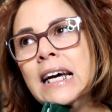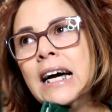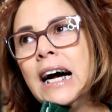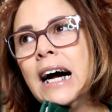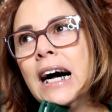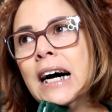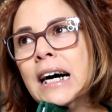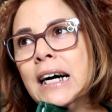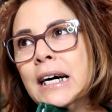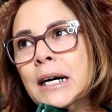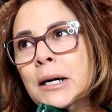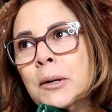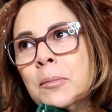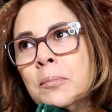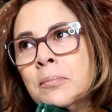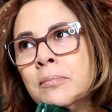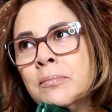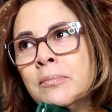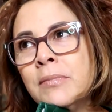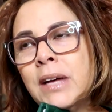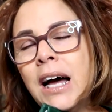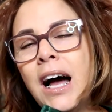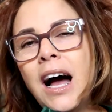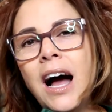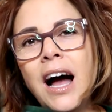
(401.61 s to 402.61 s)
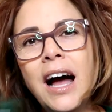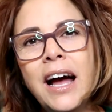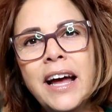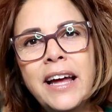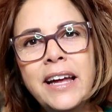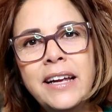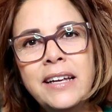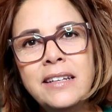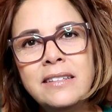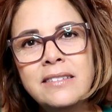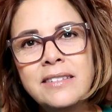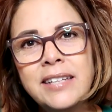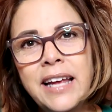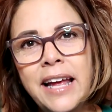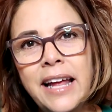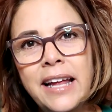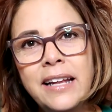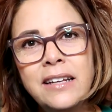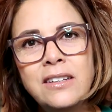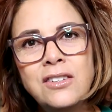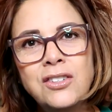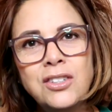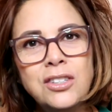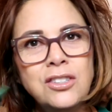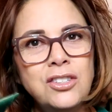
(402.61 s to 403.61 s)
I
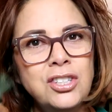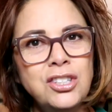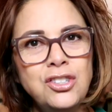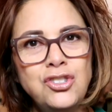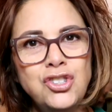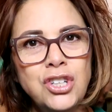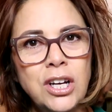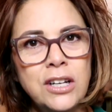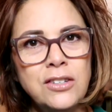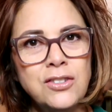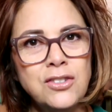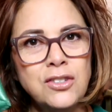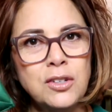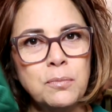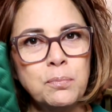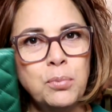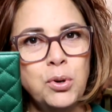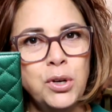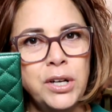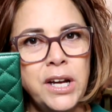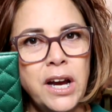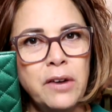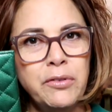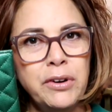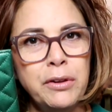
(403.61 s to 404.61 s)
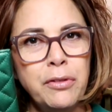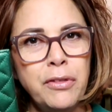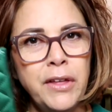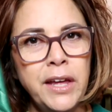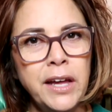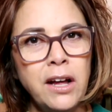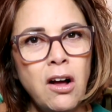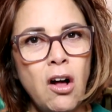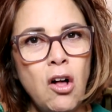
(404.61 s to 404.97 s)
tend to just put everything,